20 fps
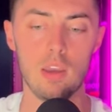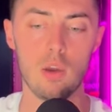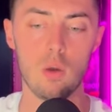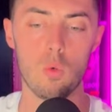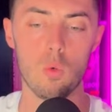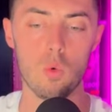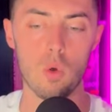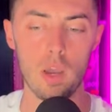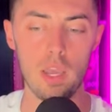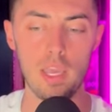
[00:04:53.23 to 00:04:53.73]

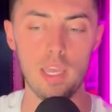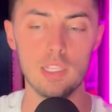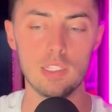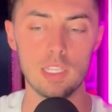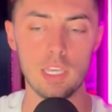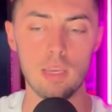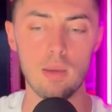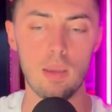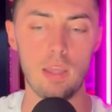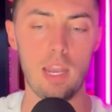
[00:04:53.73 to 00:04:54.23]
what is
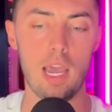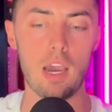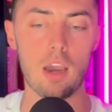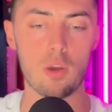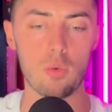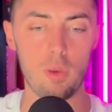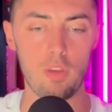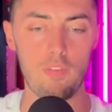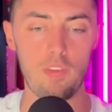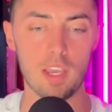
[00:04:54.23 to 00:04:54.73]
it and how
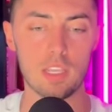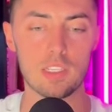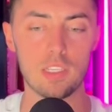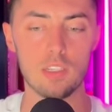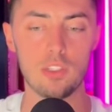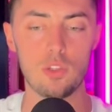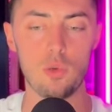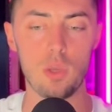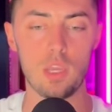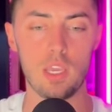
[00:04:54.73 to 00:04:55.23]
can we fix it
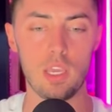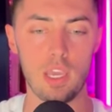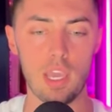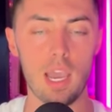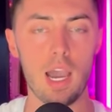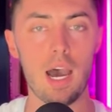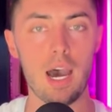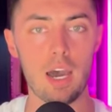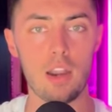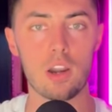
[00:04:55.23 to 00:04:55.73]
so he can get
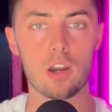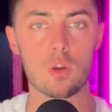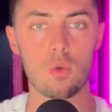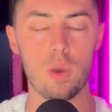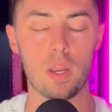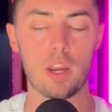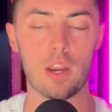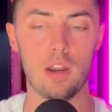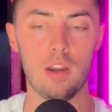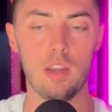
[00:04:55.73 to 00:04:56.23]
hotter
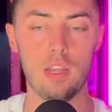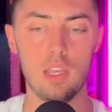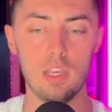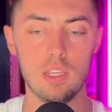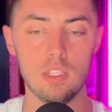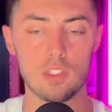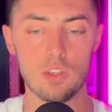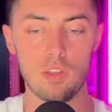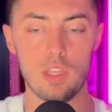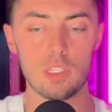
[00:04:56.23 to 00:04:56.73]
quicker?
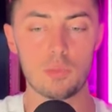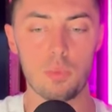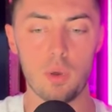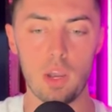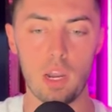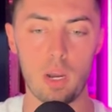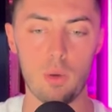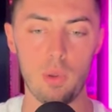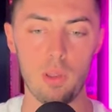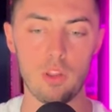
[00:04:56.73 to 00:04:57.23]
So this
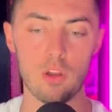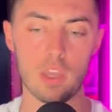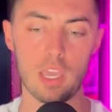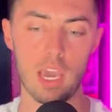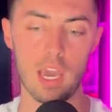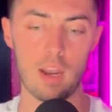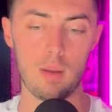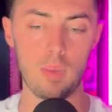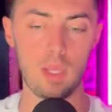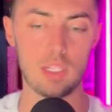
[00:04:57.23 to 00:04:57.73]
player, we look
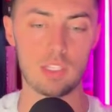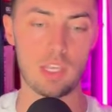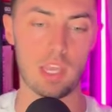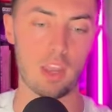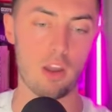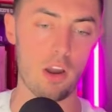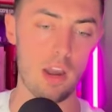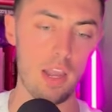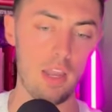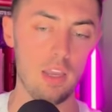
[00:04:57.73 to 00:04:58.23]
at him and it's like,
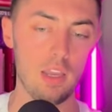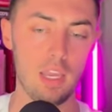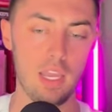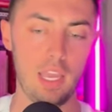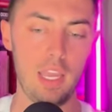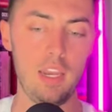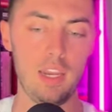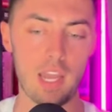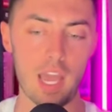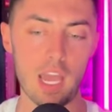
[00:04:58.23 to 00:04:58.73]
all right,
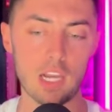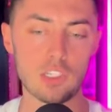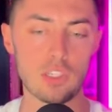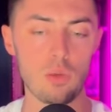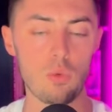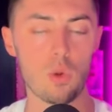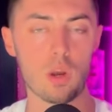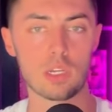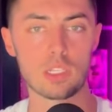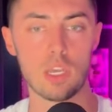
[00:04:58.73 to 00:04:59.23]
he naturally
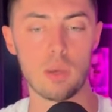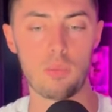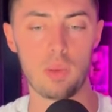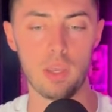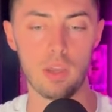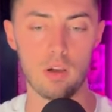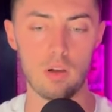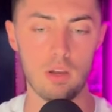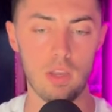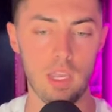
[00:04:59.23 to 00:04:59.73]
works
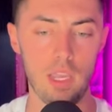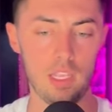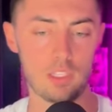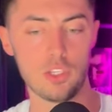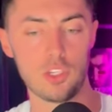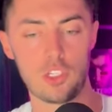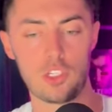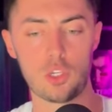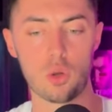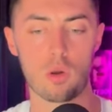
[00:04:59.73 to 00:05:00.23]
uphill. He's
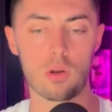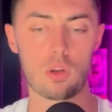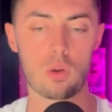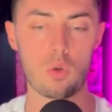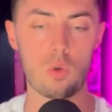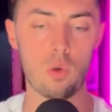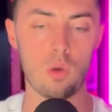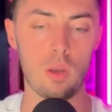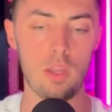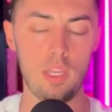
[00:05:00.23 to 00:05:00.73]
a short,
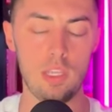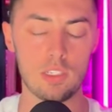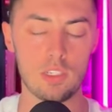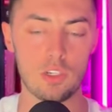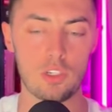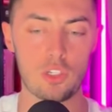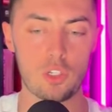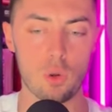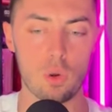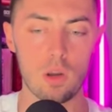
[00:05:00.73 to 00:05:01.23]

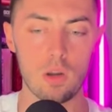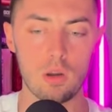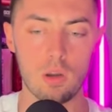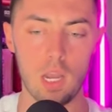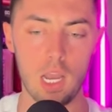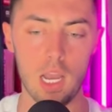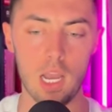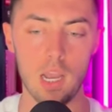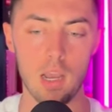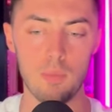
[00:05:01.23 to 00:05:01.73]

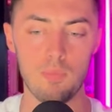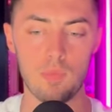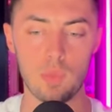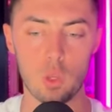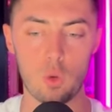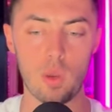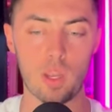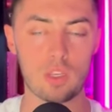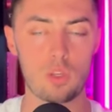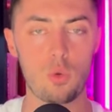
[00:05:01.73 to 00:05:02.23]

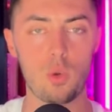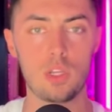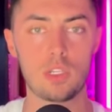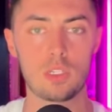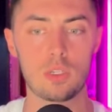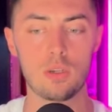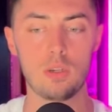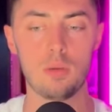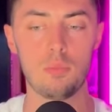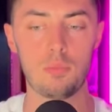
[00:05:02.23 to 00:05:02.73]
quick
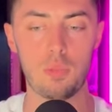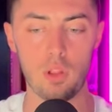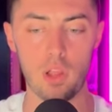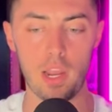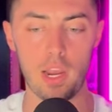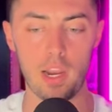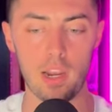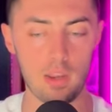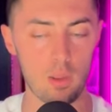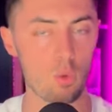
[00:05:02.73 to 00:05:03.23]
twitch
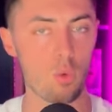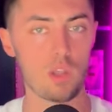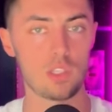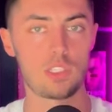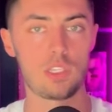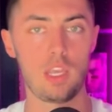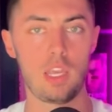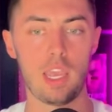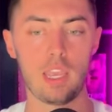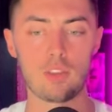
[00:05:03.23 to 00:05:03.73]
player and he wants
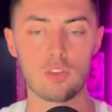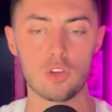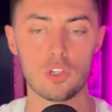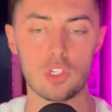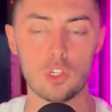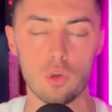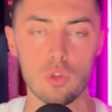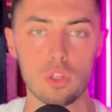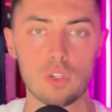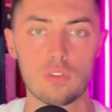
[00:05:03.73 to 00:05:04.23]
to yank those shoulders